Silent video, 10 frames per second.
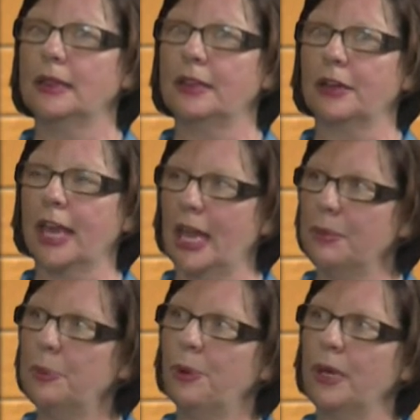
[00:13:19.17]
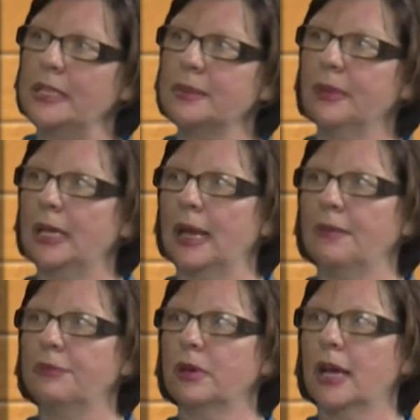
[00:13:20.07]
there came a point in my
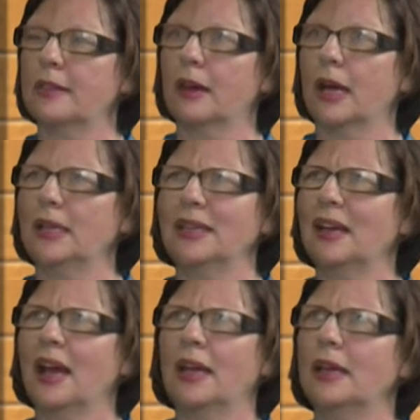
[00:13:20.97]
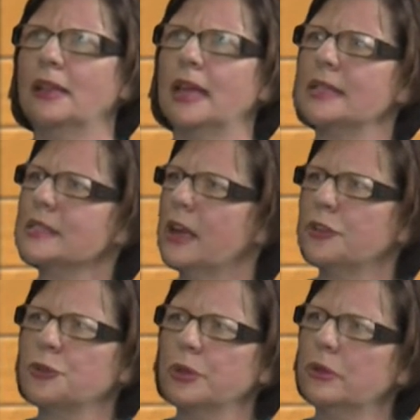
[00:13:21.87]
life where I thought, that's not
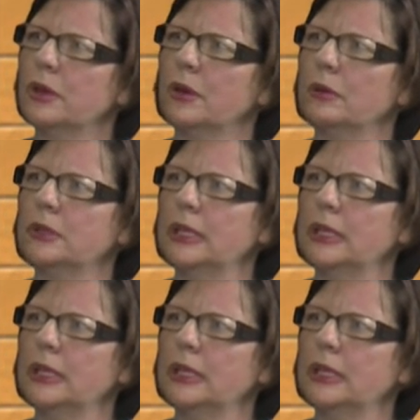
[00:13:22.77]
true though.